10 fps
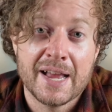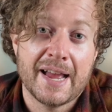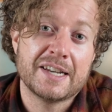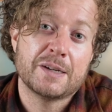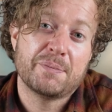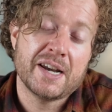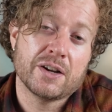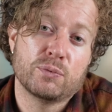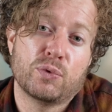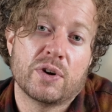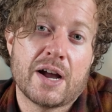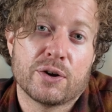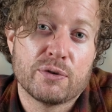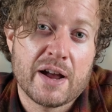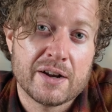And depending on what our
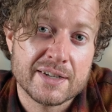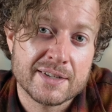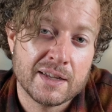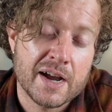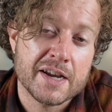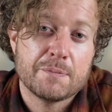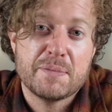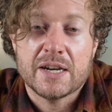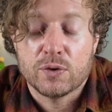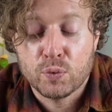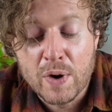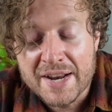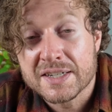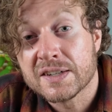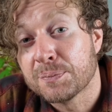ground is like, be it
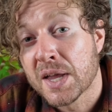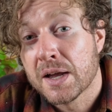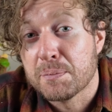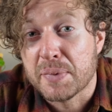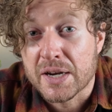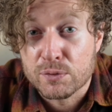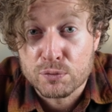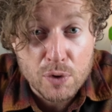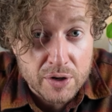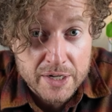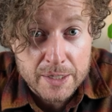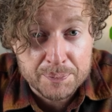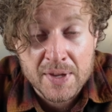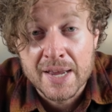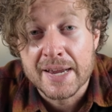wet be it rocky,